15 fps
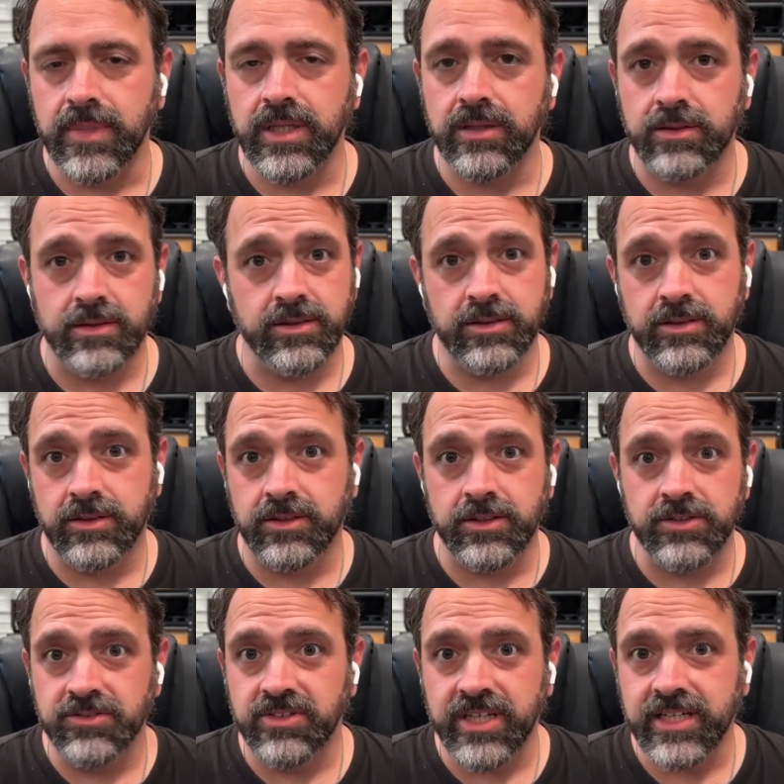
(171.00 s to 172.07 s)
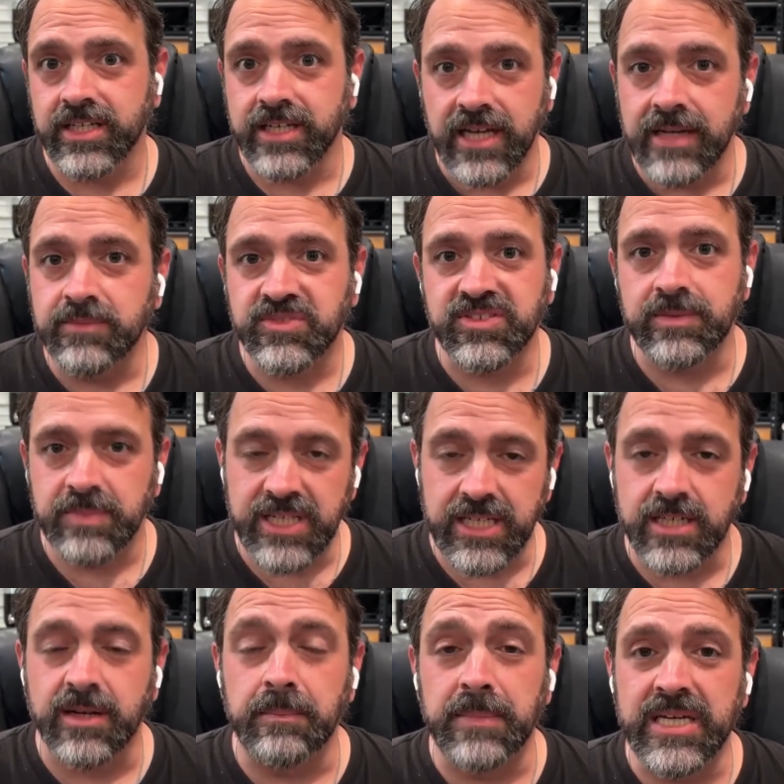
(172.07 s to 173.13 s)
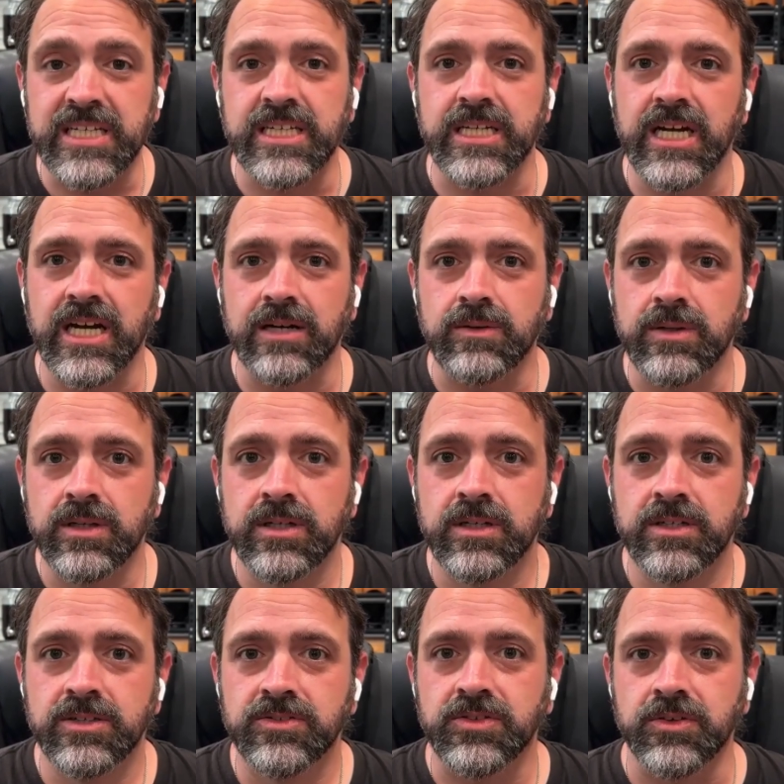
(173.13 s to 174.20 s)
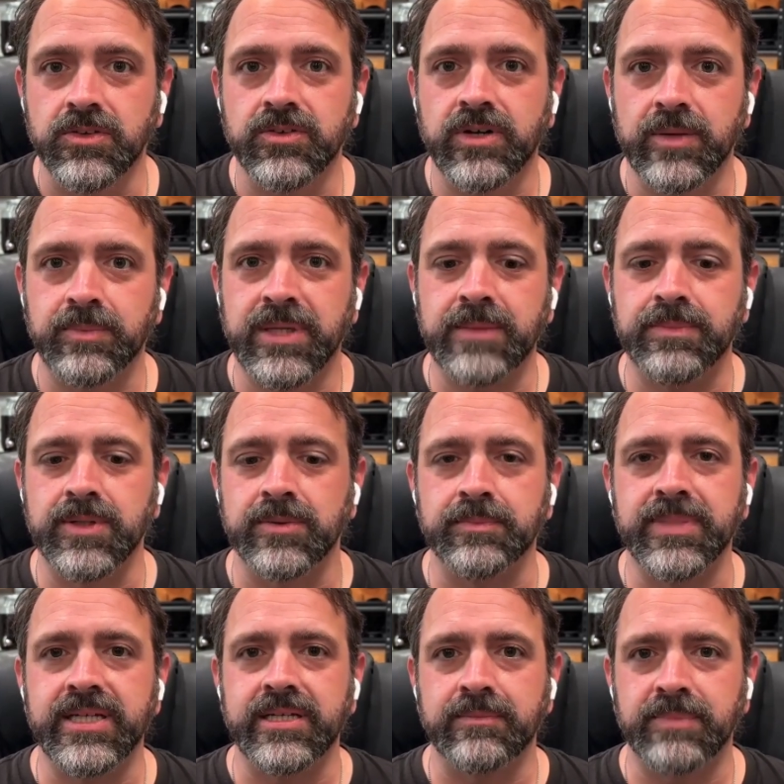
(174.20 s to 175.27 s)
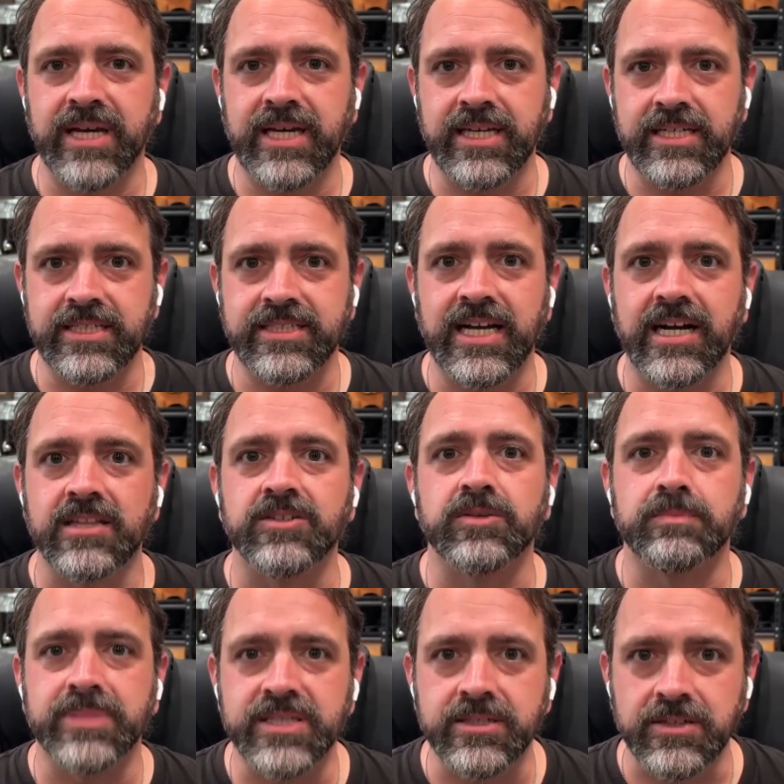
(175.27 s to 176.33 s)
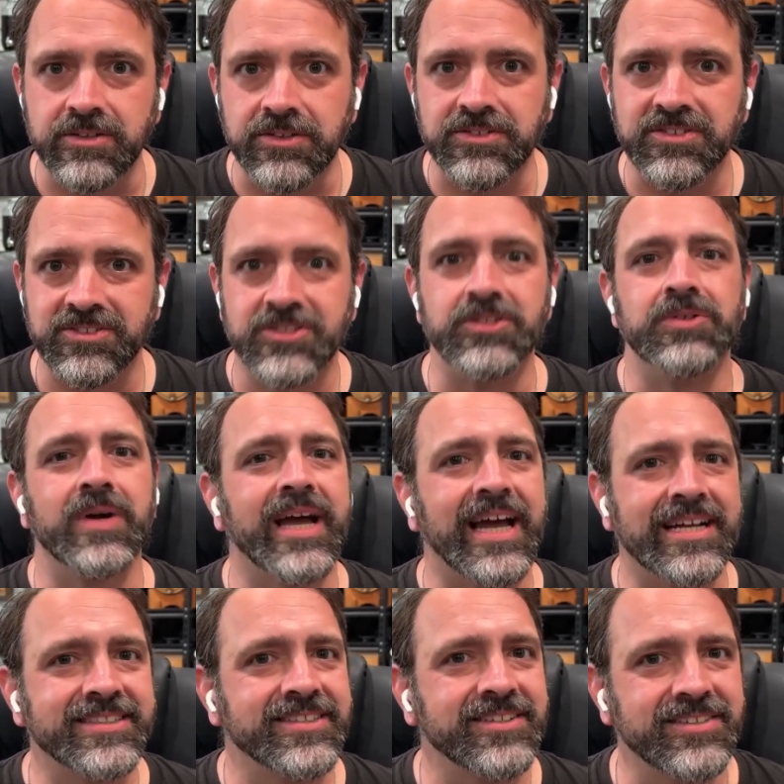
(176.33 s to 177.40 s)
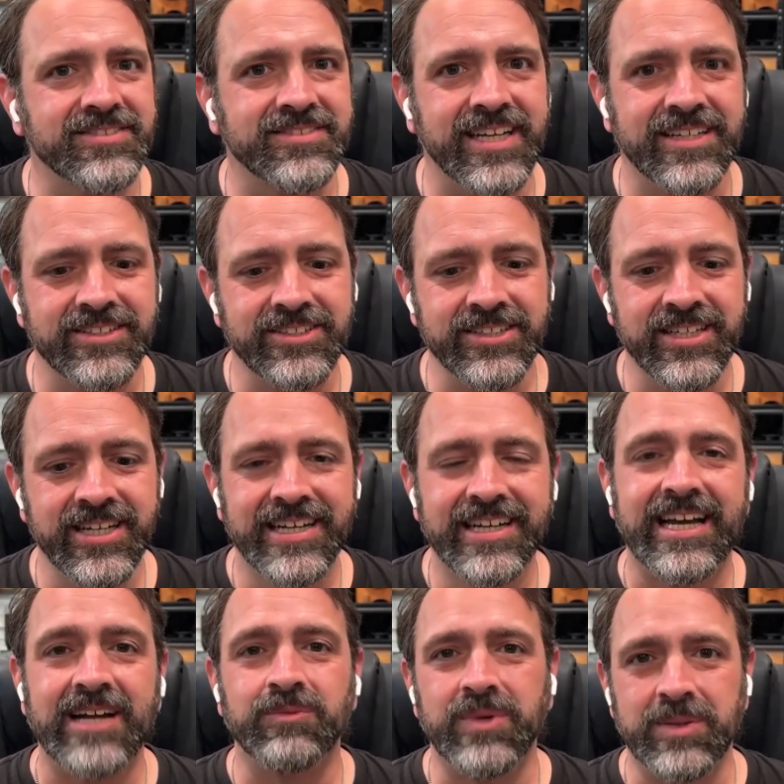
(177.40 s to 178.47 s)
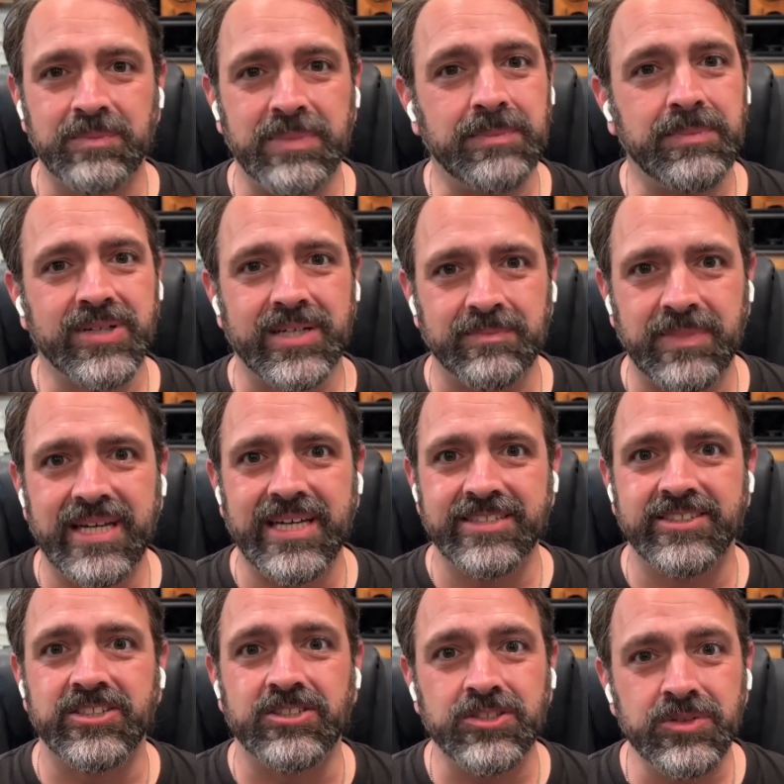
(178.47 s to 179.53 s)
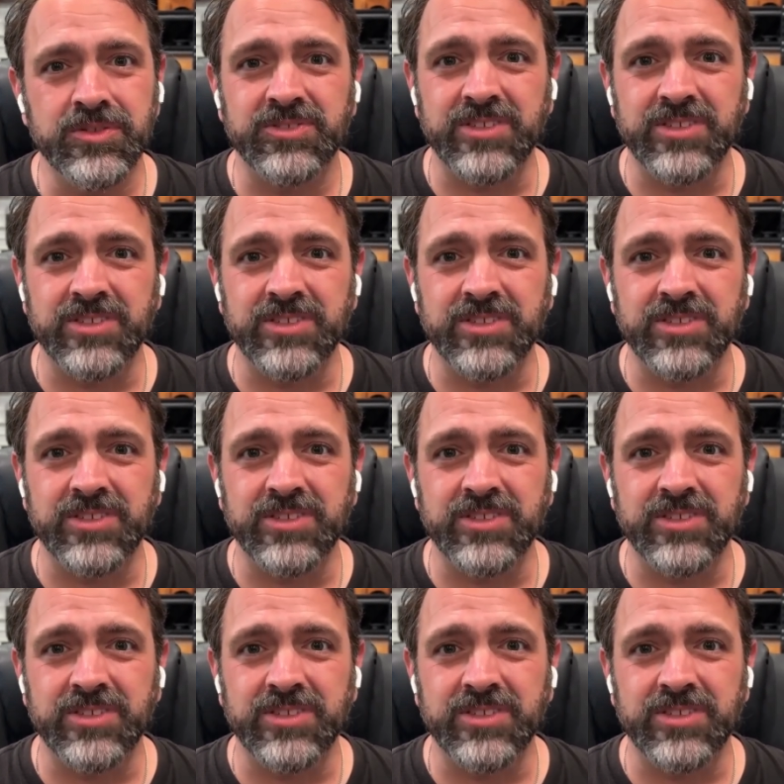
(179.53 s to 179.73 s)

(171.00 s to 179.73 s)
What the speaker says: Um, there's like an MCP committee now. So there are people being paid dollar bills to add to the standard. And when people get paid to do